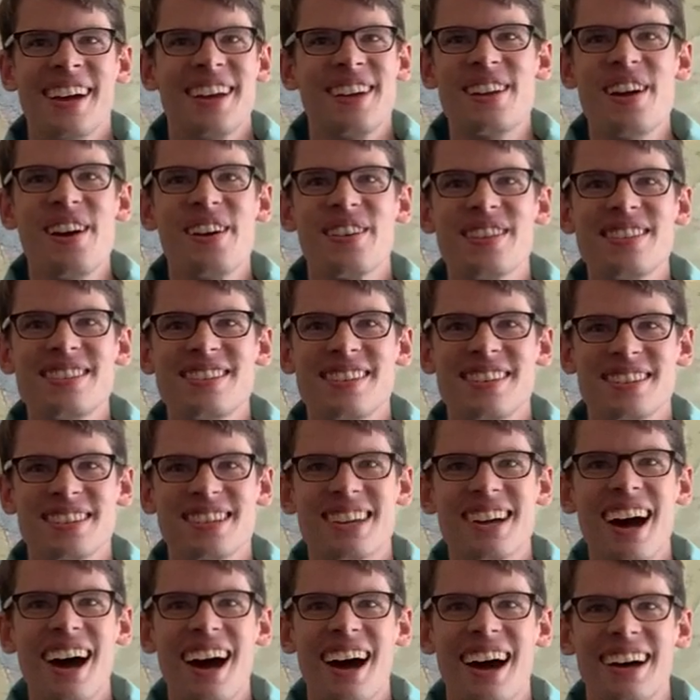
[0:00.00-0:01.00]
No, this is
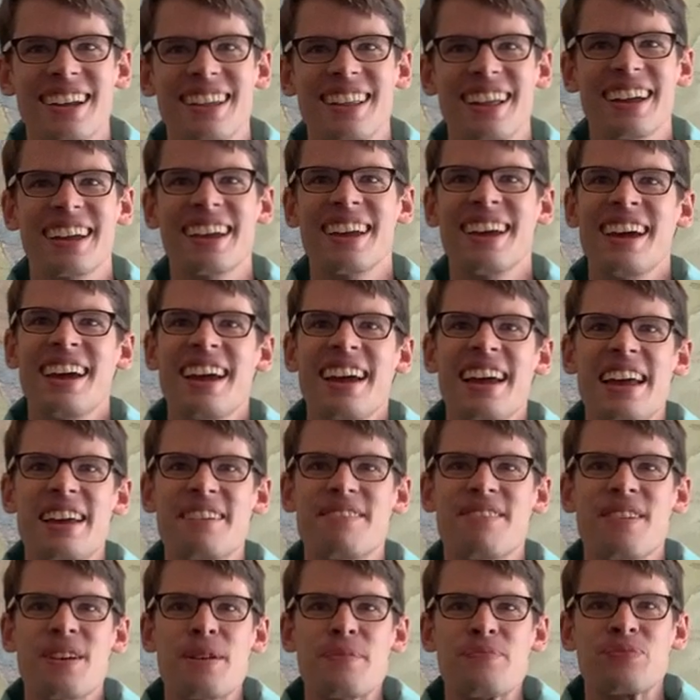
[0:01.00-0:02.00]
God. Like,
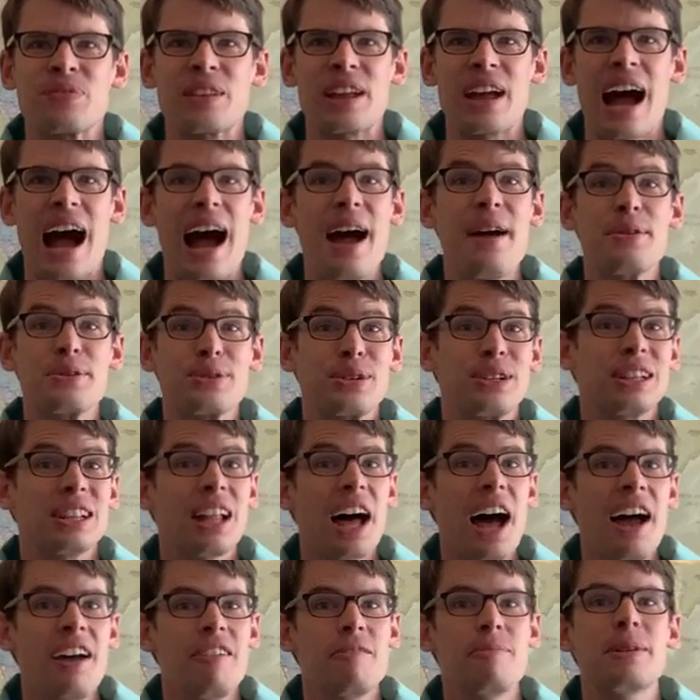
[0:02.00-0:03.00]
if I was
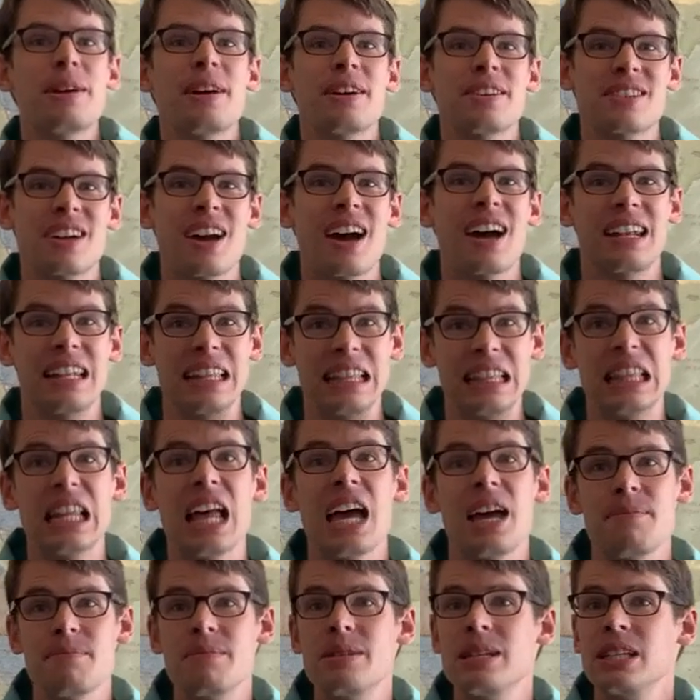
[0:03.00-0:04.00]
alive because God
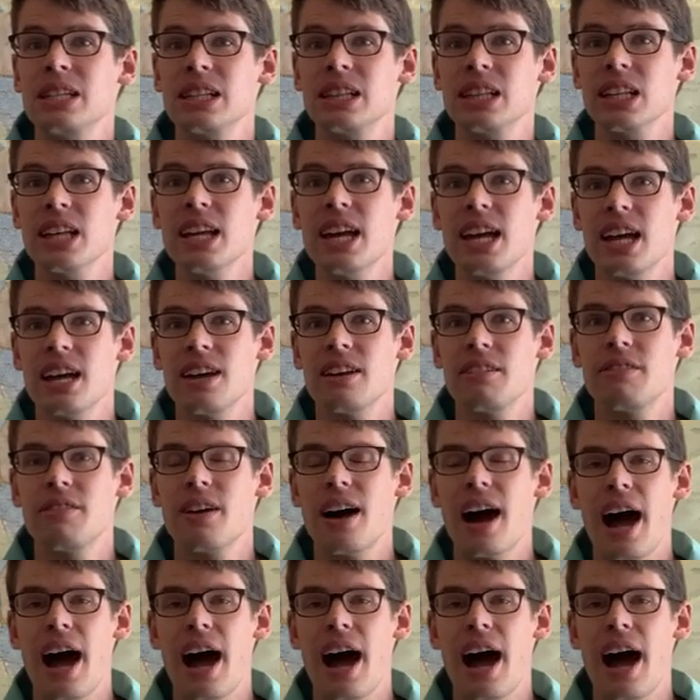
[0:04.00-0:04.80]
let me live,